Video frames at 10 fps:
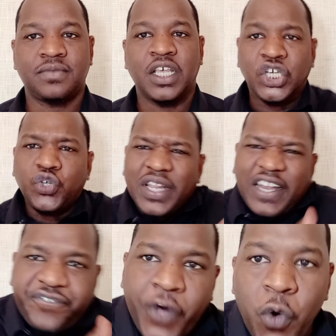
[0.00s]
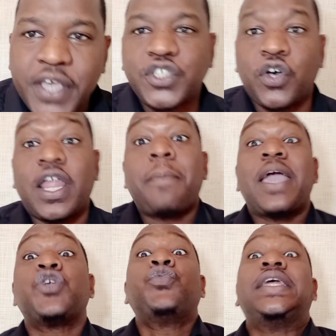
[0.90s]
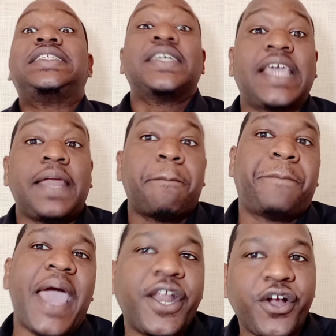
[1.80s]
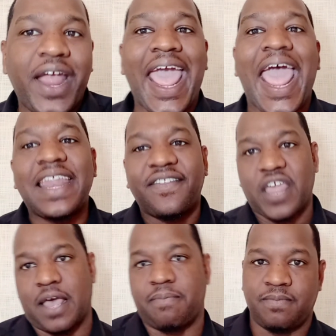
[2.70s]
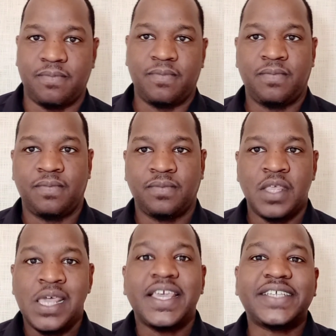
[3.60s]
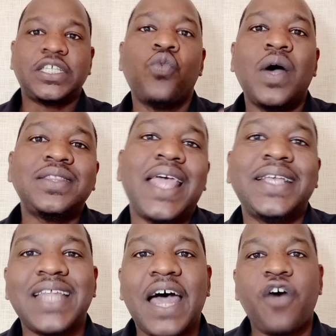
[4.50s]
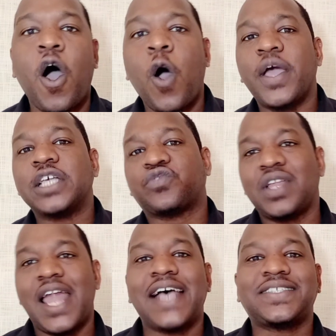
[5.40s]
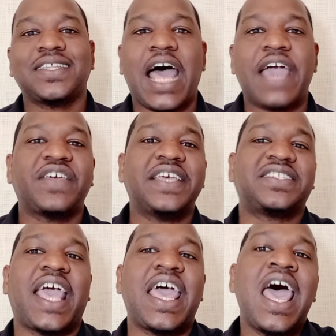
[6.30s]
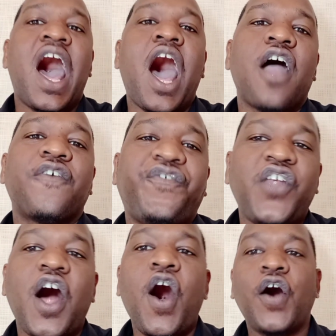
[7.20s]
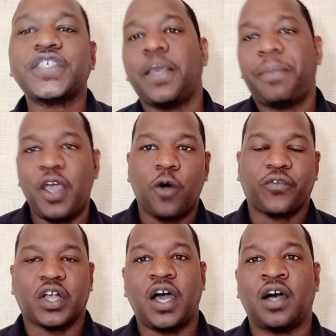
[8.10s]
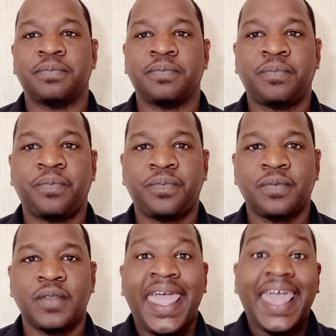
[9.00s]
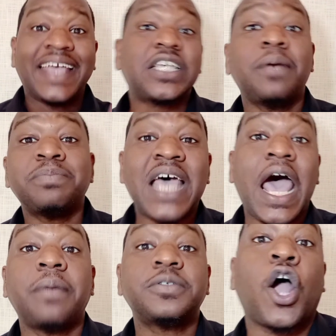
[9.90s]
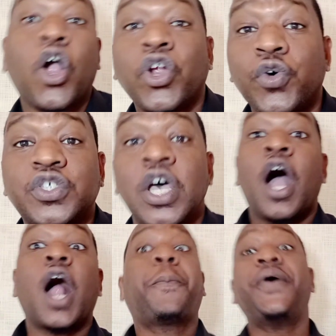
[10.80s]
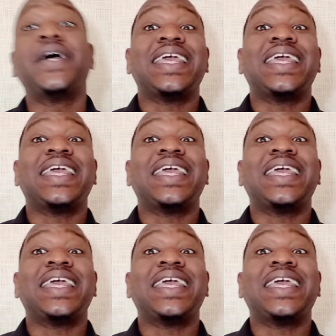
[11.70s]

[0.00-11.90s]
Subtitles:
You need to focus on them, and you need to get better at them. You see, one thing that I've always realized in life is that our flaws can be overcome. And sometimes hurdles are put